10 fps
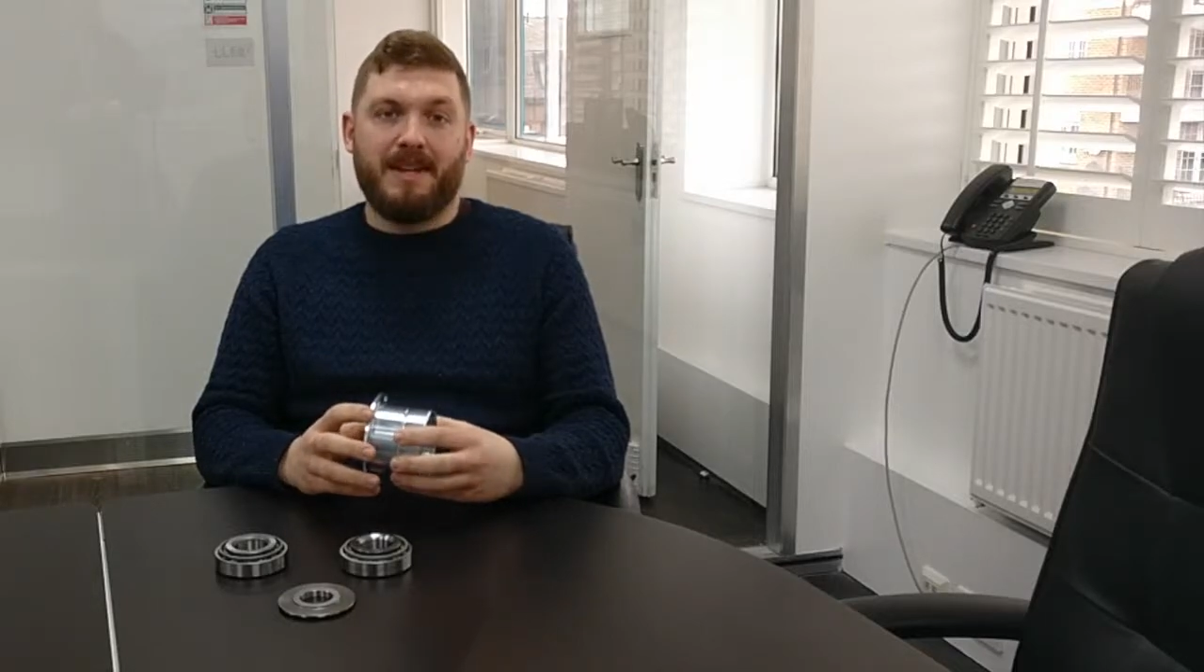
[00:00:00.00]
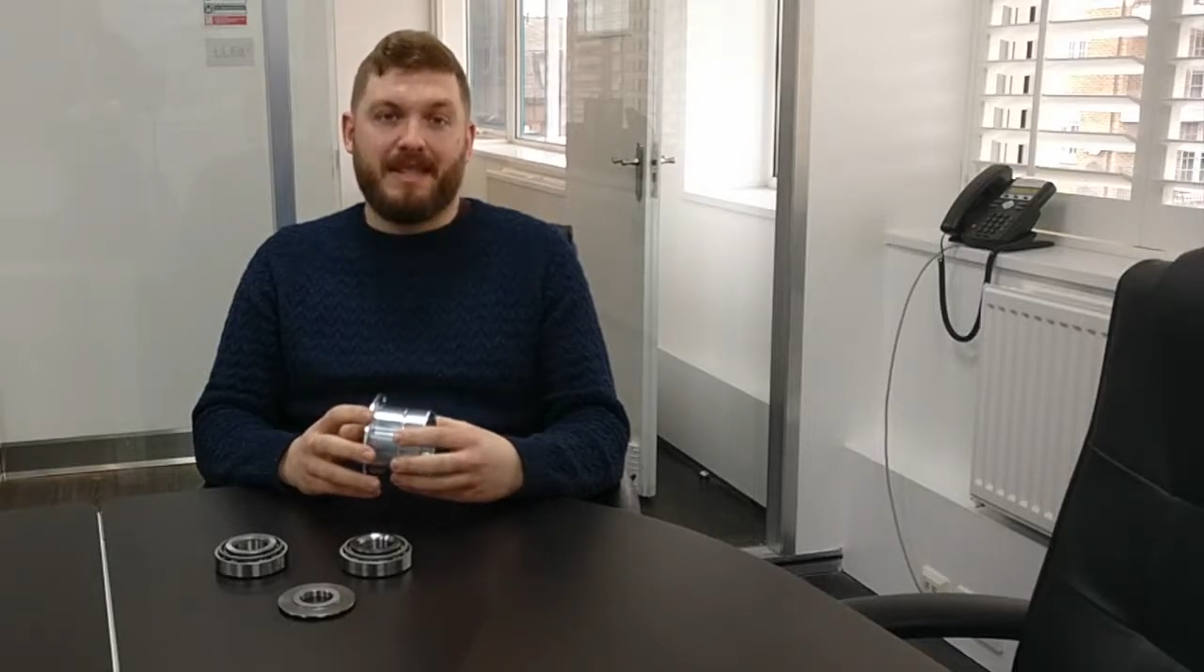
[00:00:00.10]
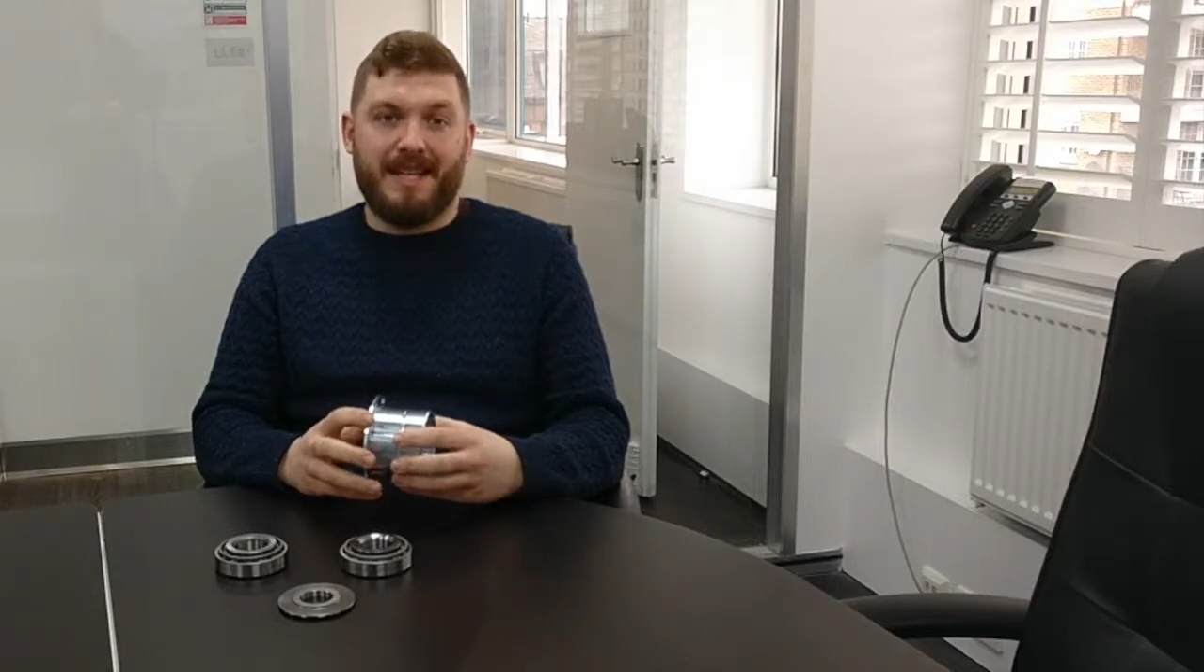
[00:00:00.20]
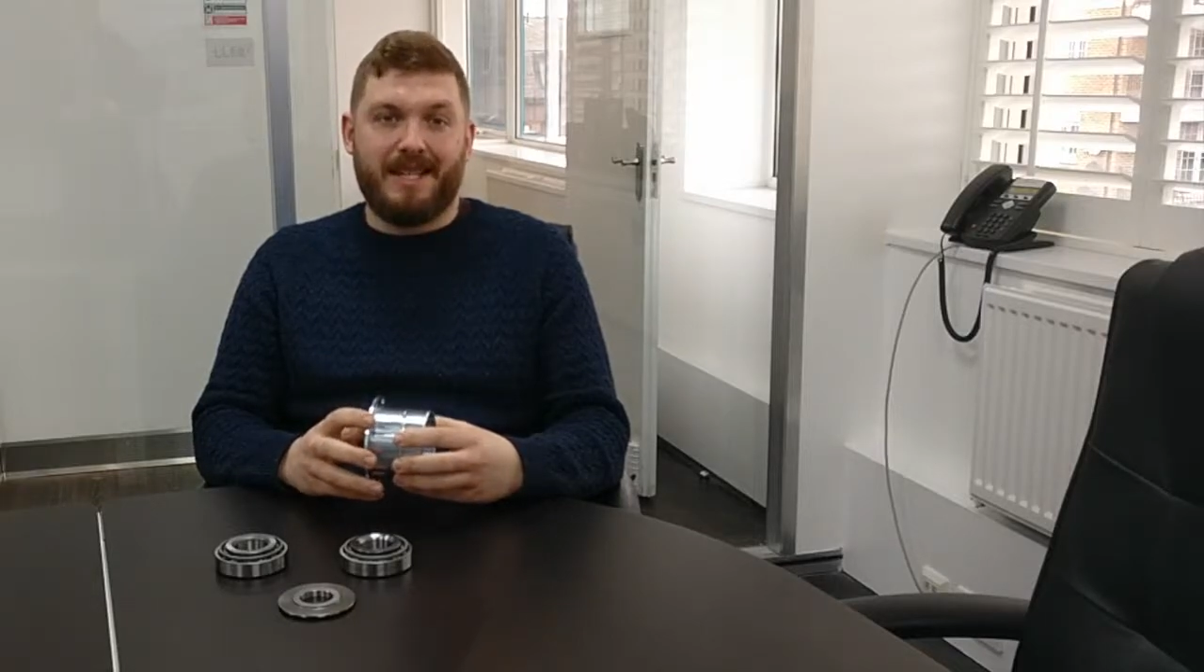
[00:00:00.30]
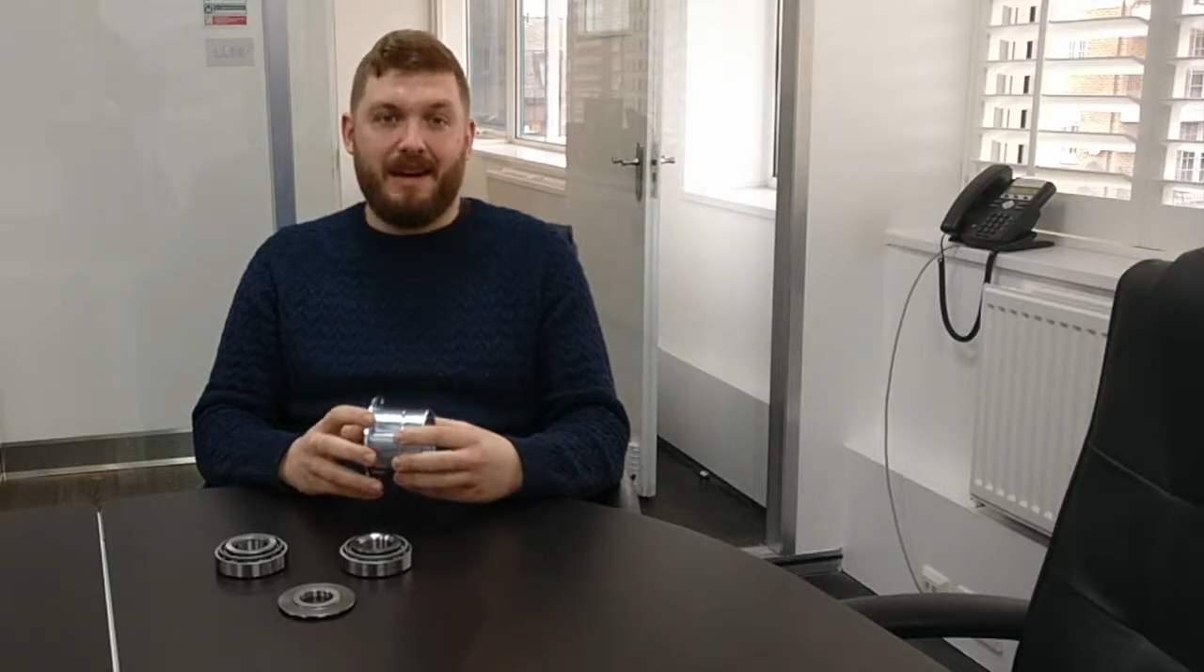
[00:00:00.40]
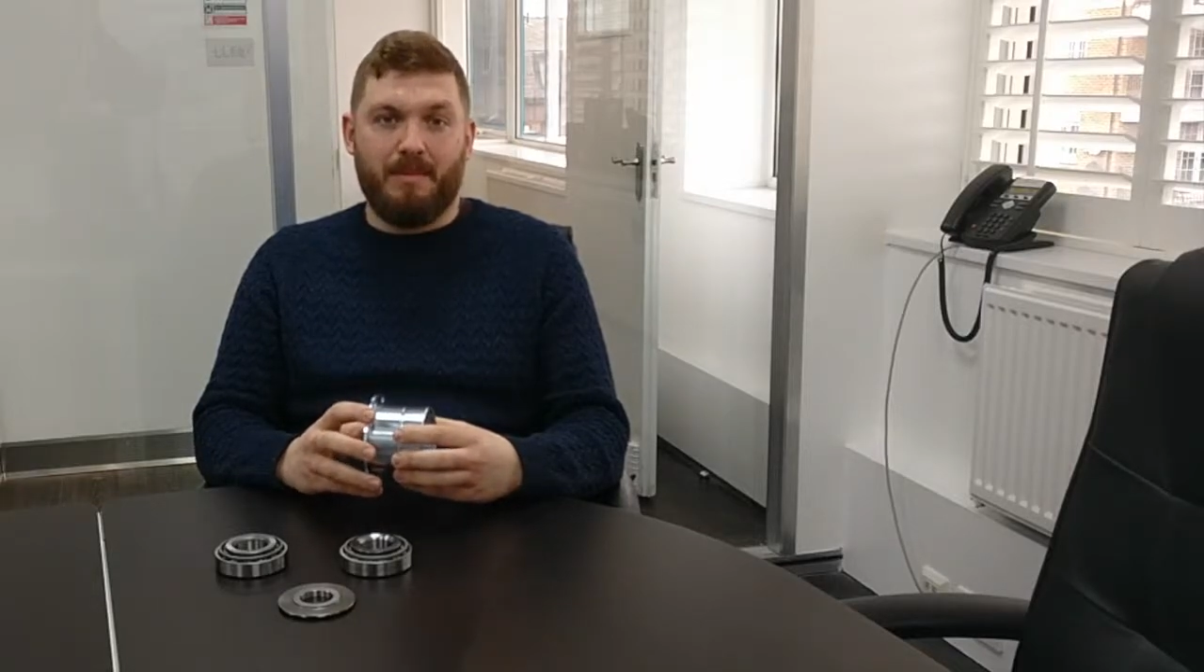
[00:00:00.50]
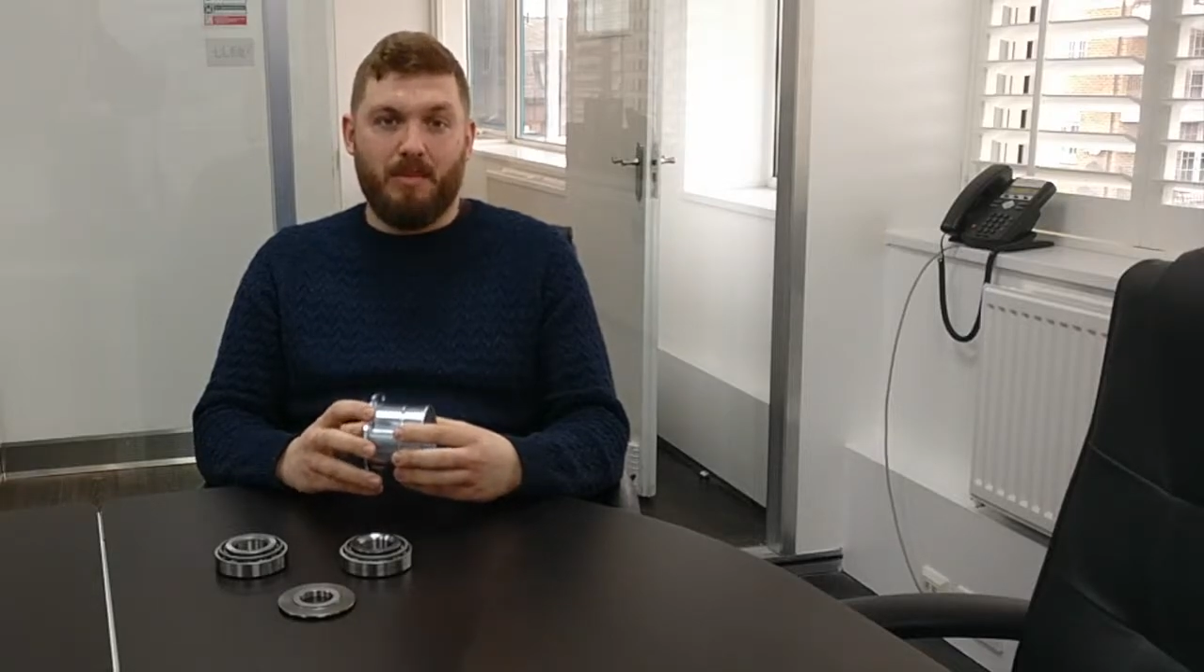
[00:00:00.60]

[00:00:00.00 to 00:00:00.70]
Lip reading: setup,